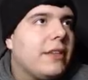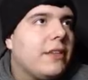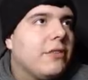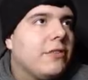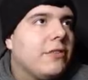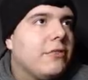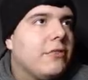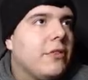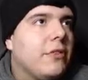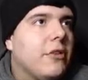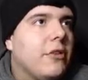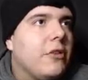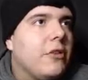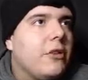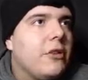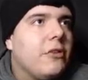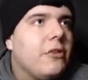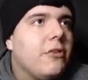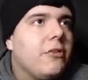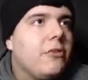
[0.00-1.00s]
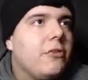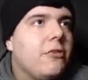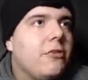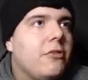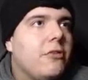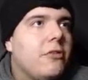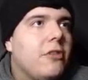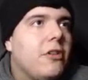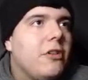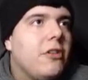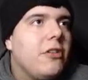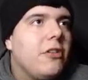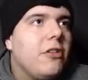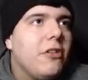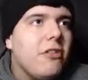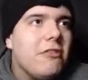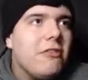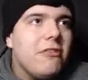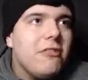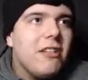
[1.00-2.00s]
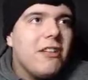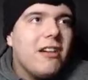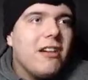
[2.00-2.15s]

Ooh, ooh, ooh.